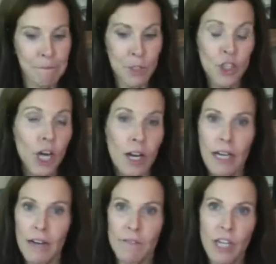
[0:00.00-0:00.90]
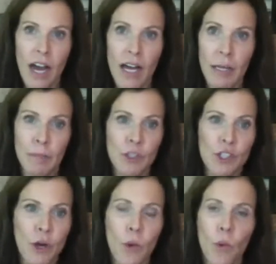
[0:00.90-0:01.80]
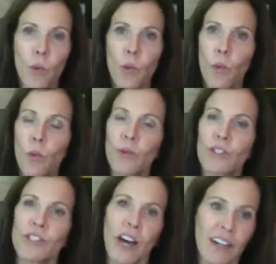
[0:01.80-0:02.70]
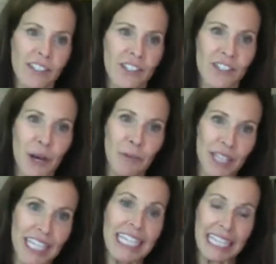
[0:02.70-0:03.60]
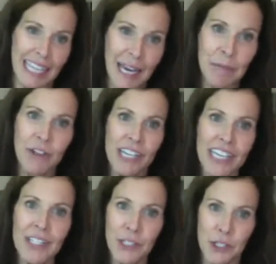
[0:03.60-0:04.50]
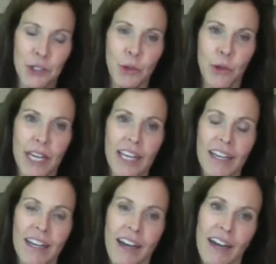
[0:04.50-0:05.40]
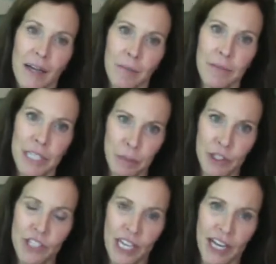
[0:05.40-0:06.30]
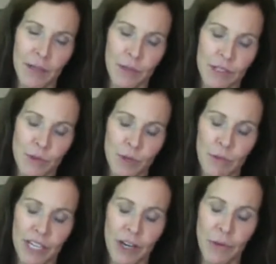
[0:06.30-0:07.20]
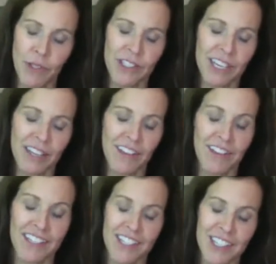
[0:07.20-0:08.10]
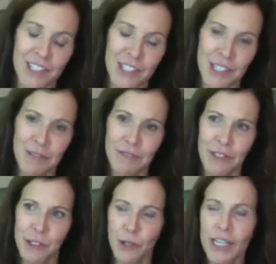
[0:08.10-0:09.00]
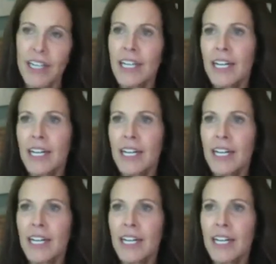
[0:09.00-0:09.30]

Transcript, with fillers: chunk of time. So doctors are really clamoring to join. WTI is what we call World Telehealth Initiative for short.